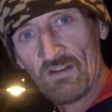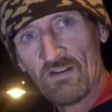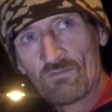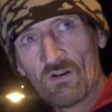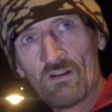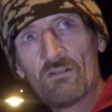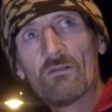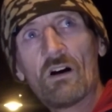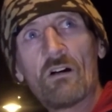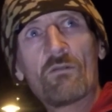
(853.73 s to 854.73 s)
this one,
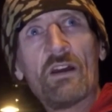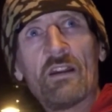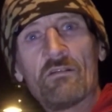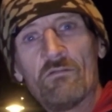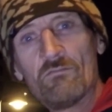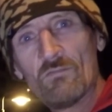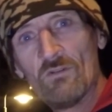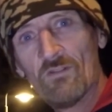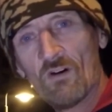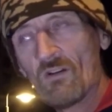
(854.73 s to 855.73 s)
I'll then
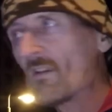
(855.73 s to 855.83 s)
move on